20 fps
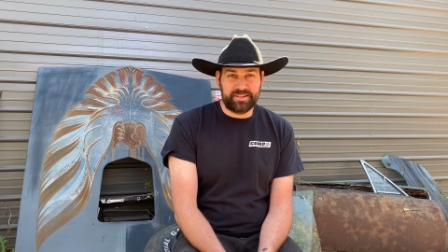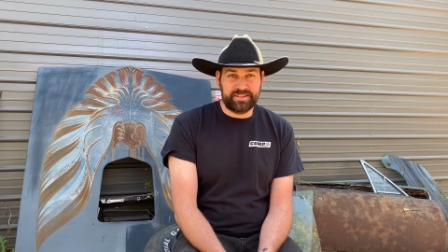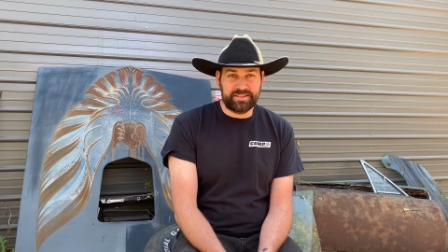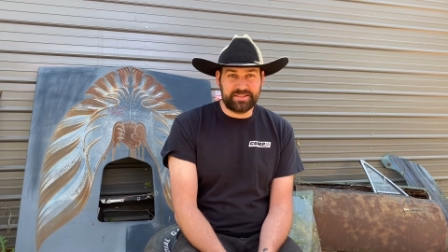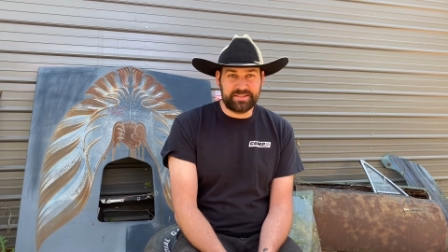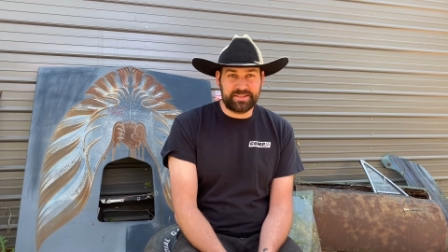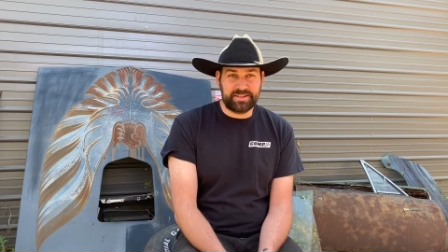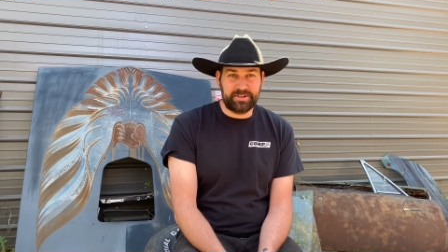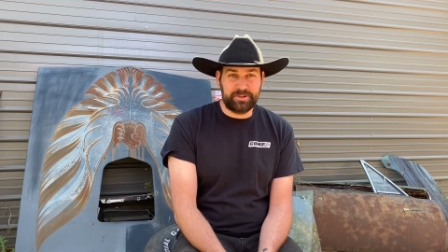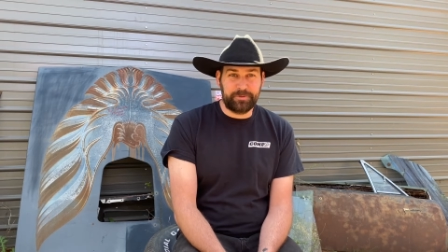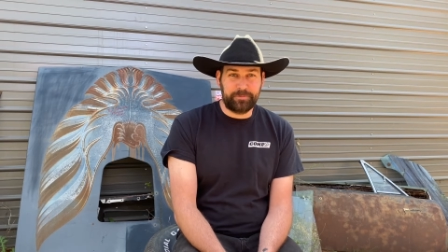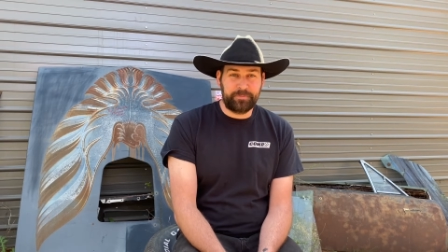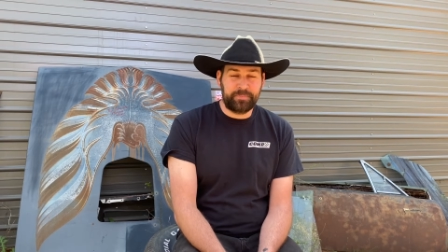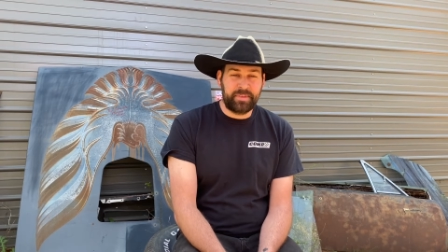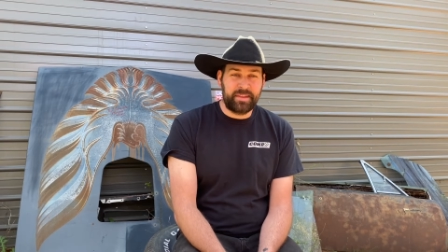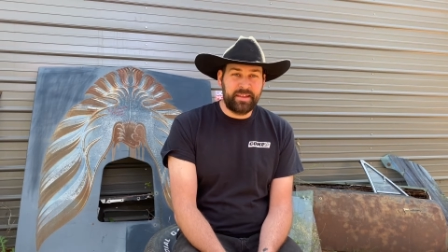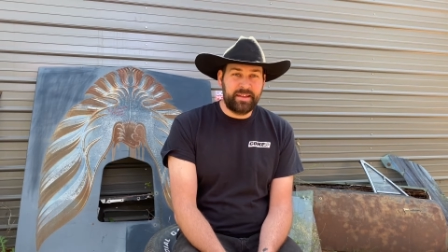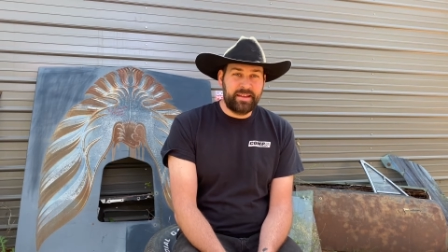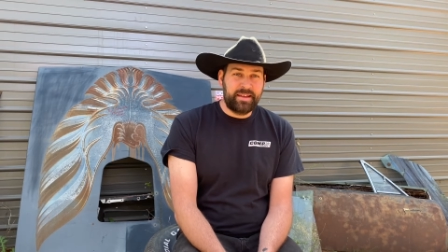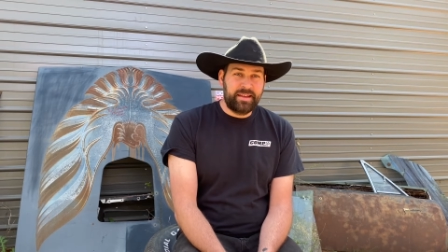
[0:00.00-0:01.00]
So
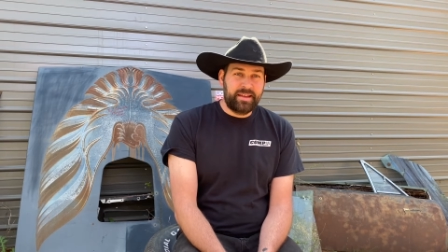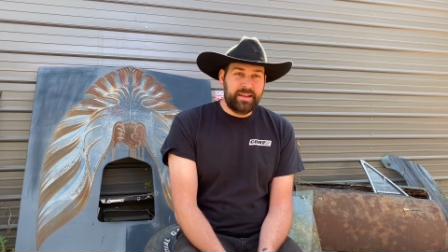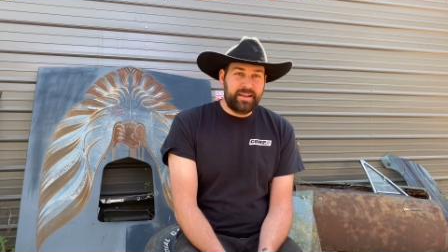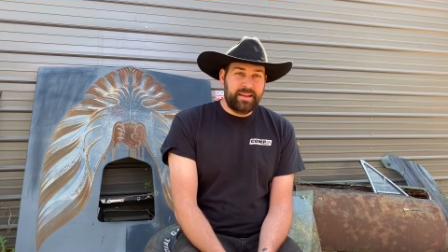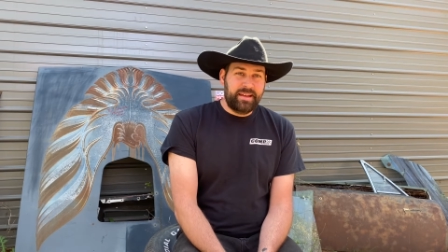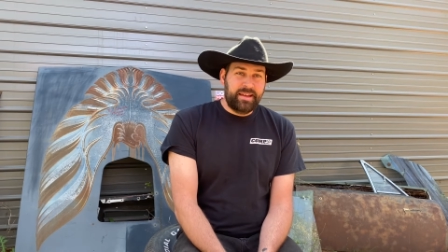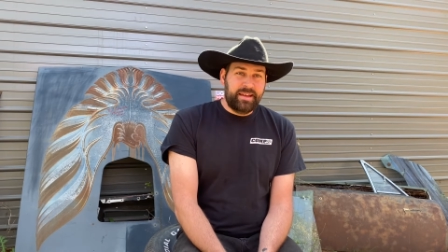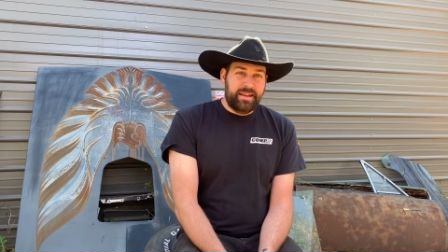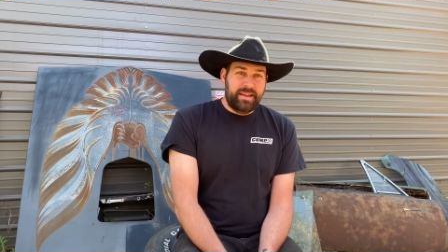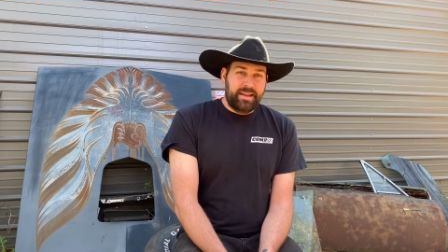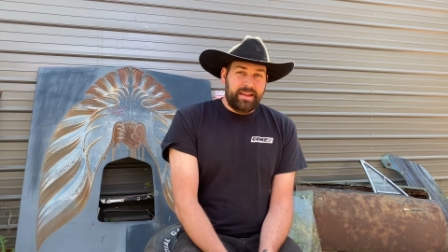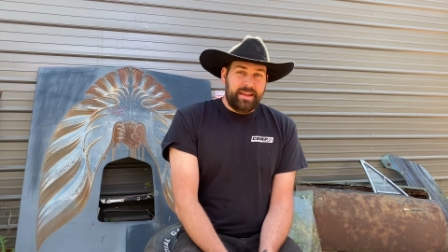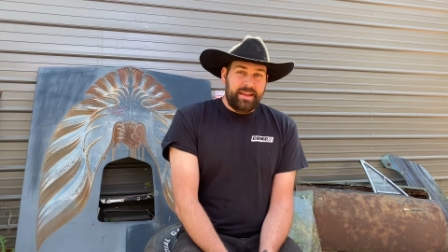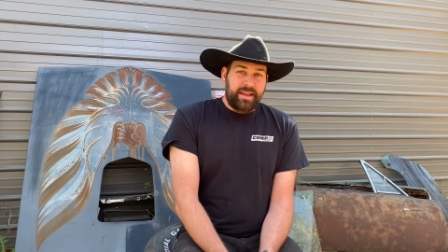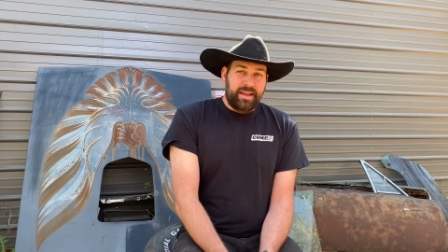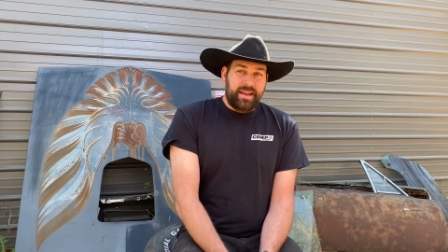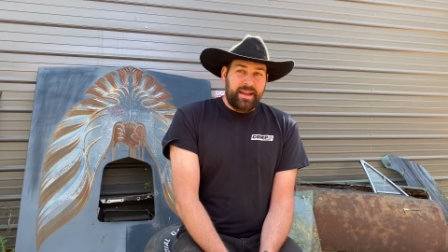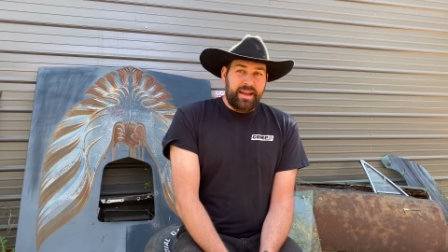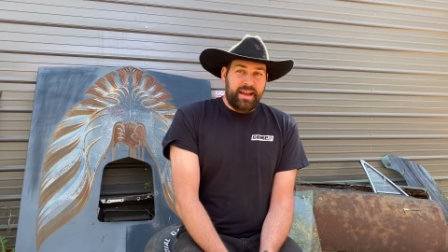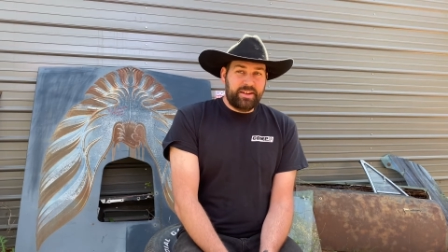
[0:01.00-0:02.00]

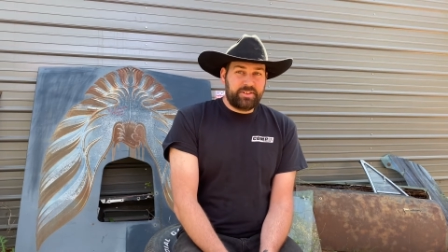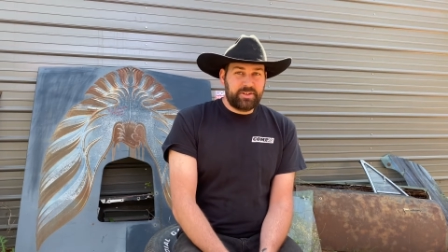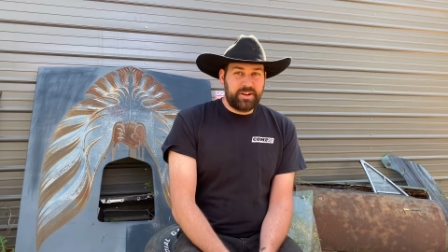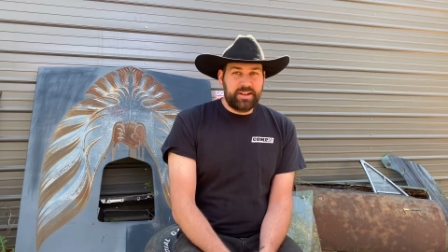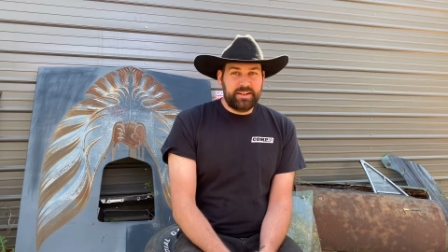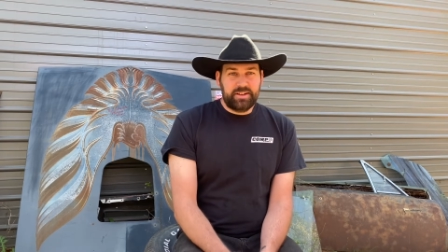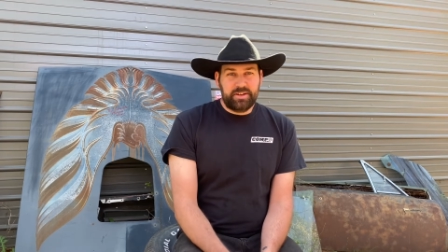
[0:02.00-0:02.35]
I tried to